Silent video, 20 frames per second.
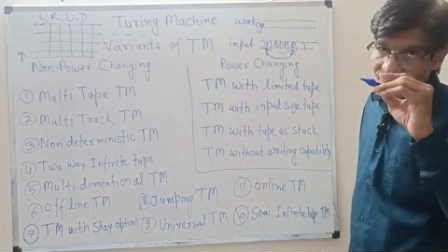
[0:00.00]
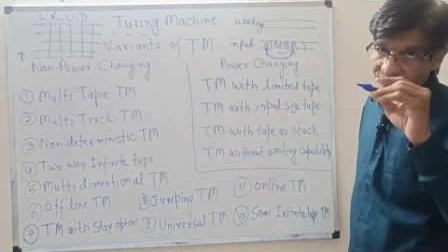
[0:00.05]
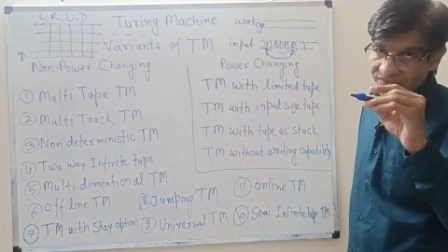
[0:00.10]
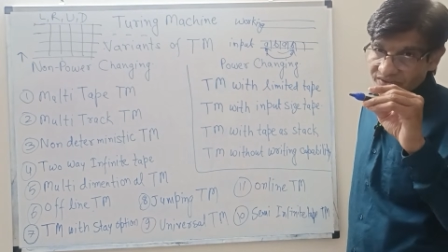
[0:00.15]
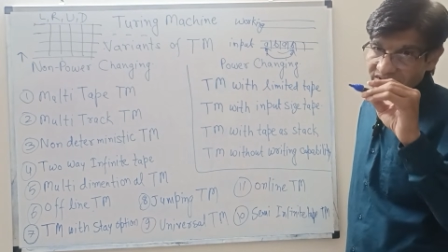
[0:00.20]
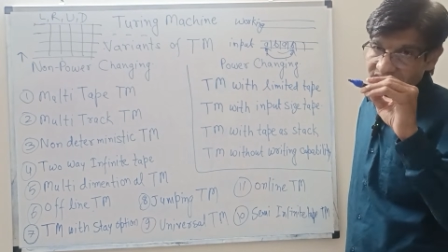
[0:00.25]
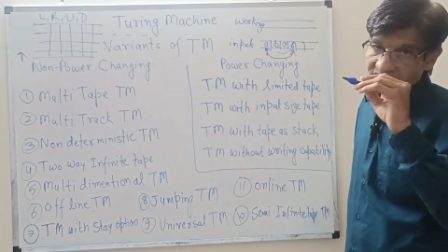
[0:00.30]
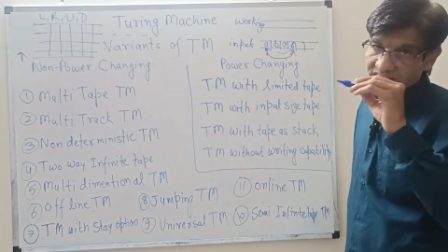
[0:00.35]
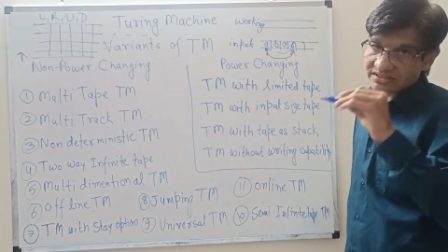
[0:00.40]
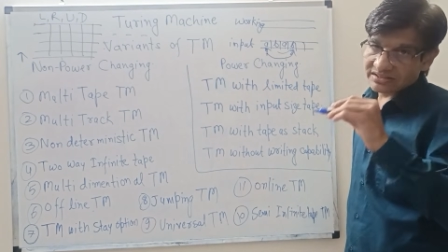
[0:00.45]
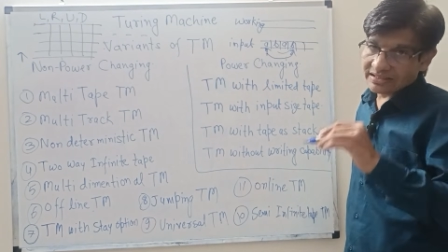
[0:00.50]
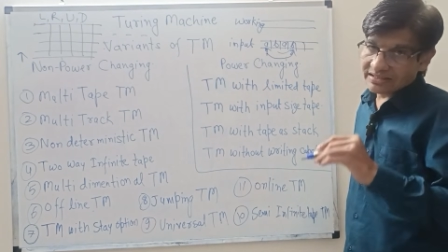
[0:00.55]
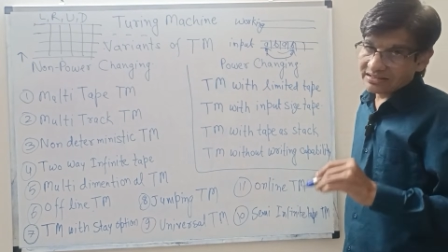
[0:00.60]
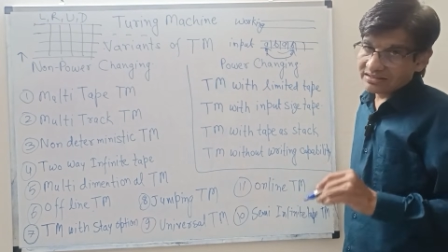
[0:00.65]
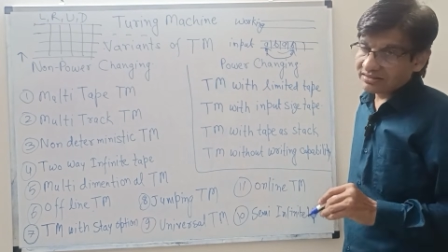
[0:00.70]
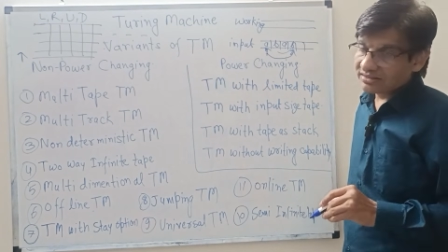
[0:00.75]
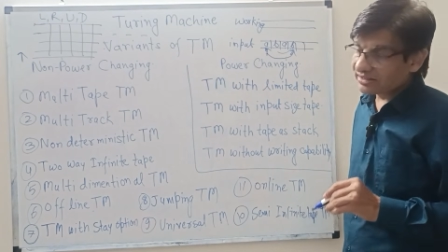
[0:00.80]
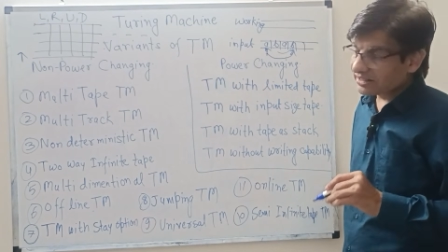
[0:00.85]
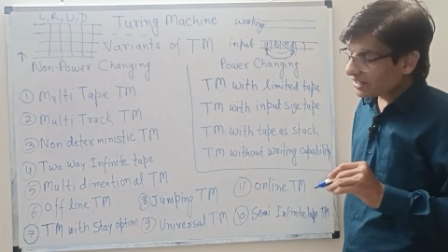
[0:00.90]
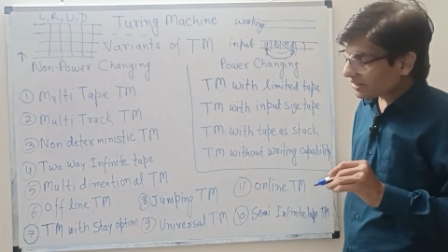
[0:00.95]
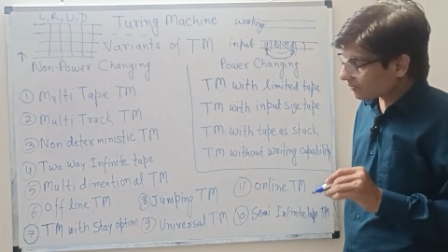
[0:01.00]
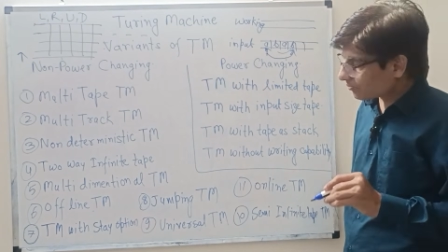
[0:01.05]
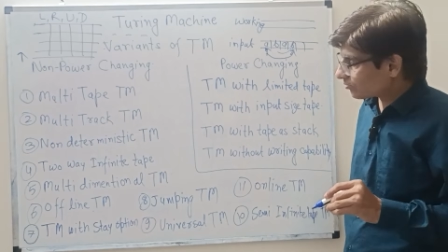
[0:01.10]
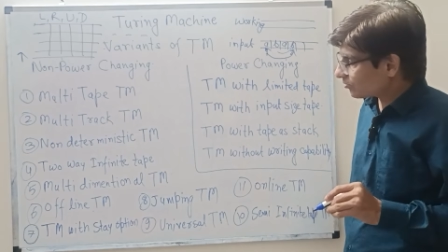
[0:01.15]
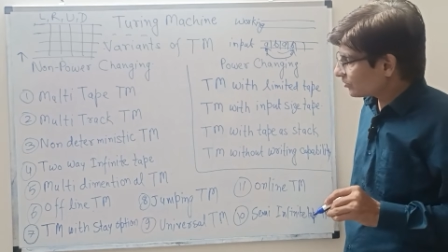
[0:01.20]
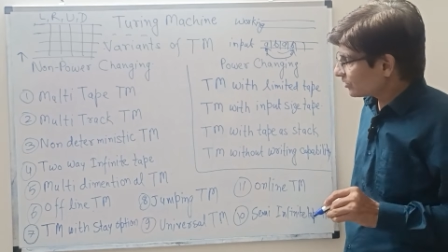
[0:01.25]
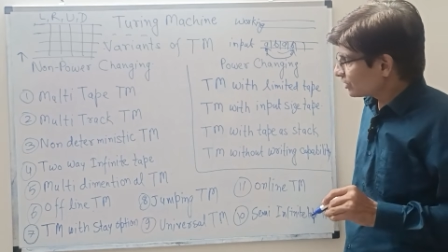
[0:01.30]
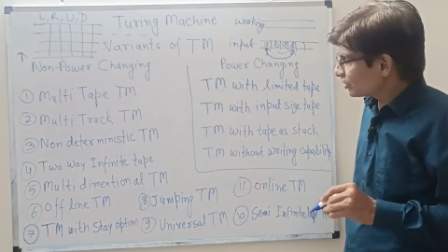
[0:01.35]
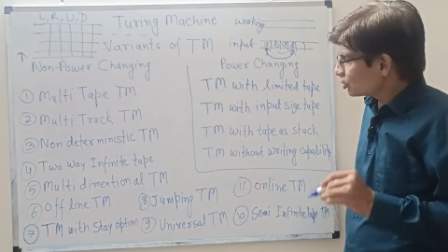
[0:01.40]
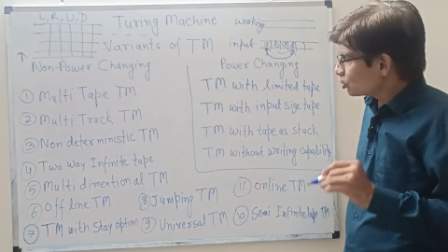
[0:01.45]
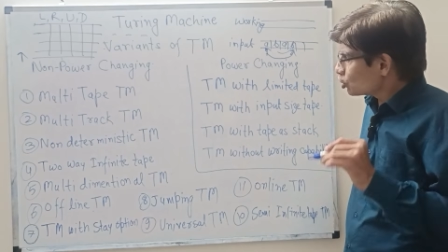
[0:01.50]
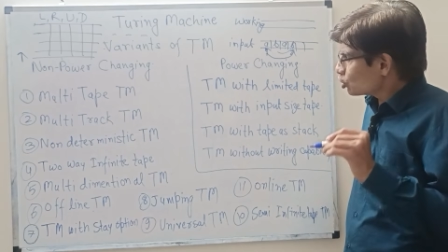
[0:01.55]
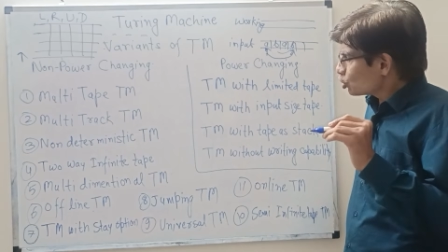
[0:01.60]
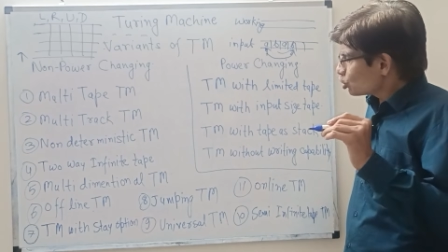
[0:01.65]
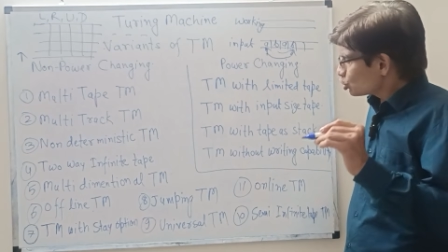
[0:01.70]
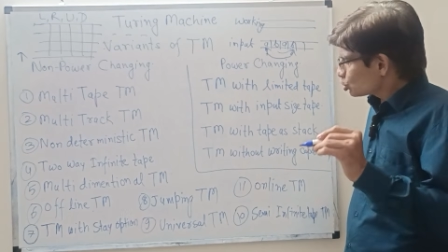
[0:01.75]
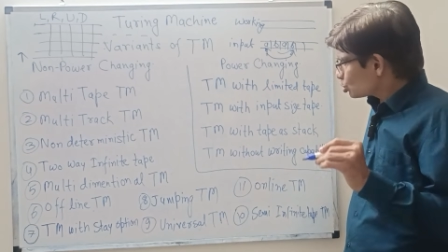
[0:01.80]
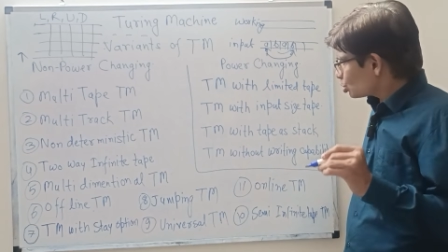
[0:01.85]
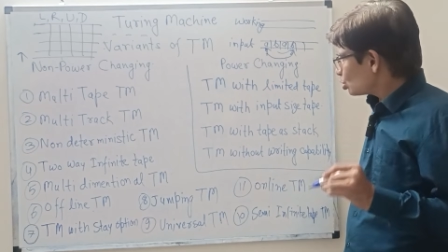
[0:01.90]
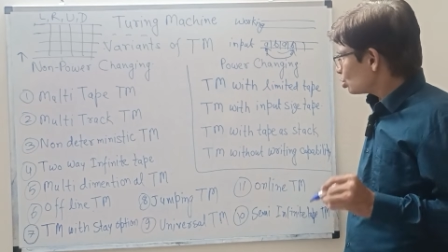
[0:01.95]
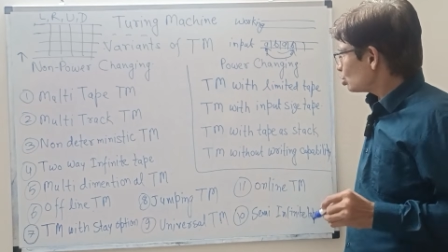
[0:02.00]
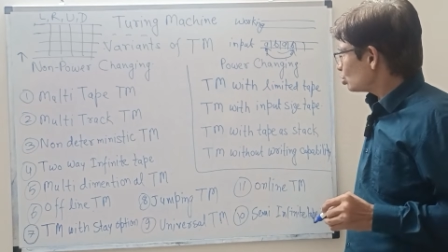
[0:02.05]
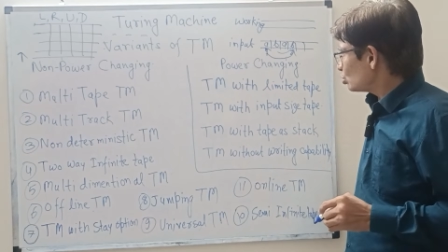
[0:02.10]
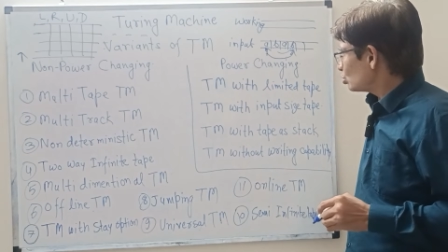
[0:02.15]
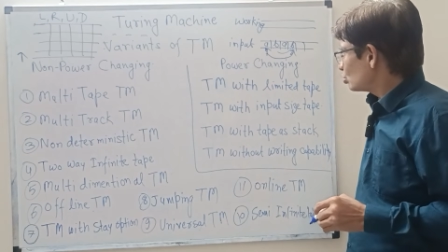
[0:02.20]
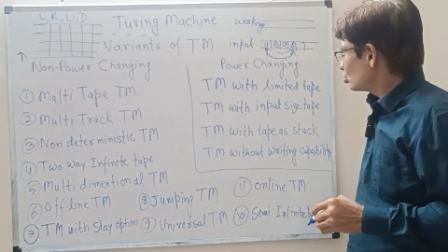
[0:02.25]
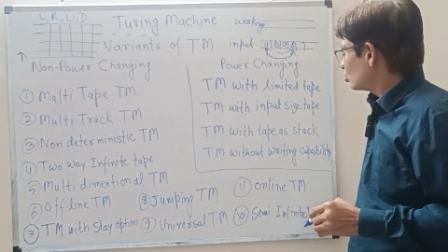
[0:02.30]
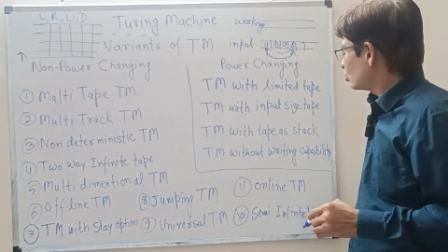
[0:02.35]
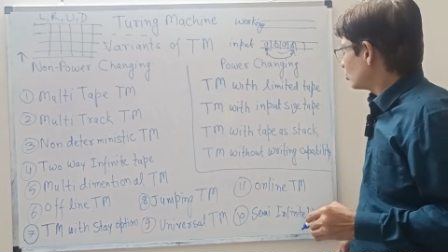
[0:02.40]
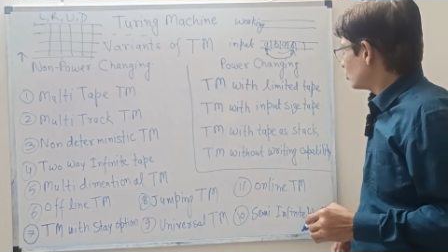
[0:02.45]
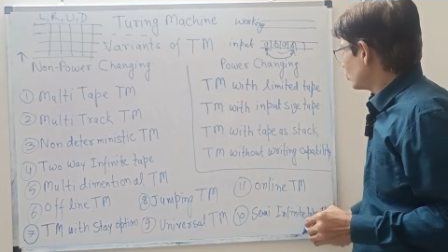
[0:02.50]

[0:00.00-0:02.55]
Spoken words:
Fixed size tape. So